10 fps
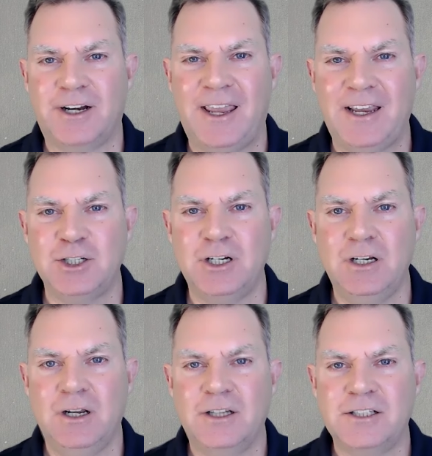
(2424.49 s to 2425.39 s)

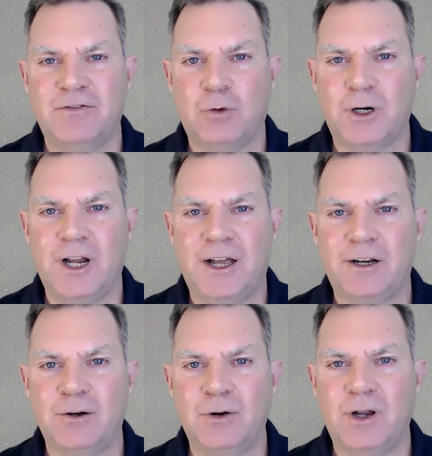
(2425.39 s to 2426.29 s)
DiGangi, Lisa
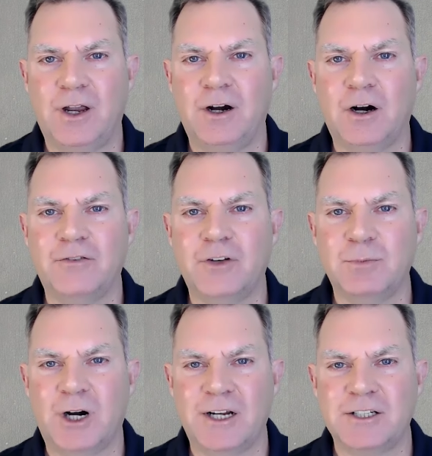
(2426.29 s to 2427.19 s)
Fortunato, and Harvard
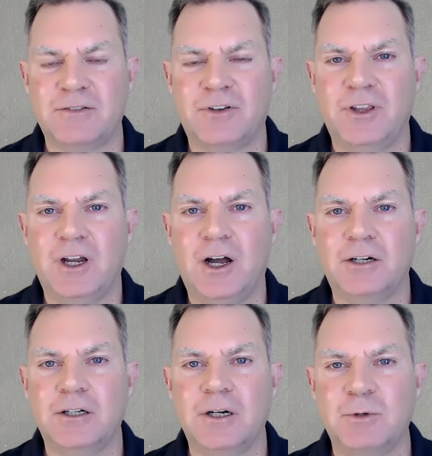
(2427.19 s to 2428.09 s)
Press for the
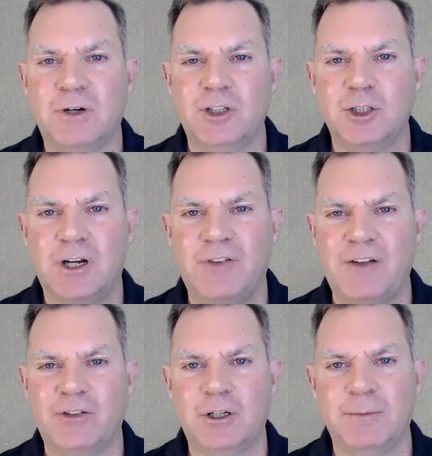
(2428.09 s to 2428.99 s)
honor and privilege of
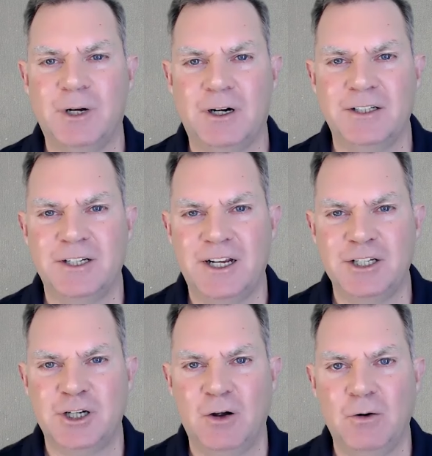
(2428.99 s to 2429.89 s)
having her appear on
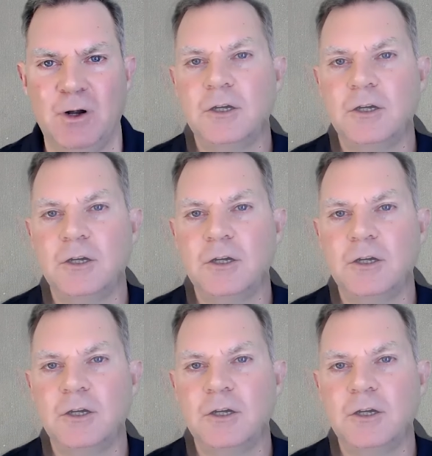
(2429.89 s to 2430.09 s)
today's show.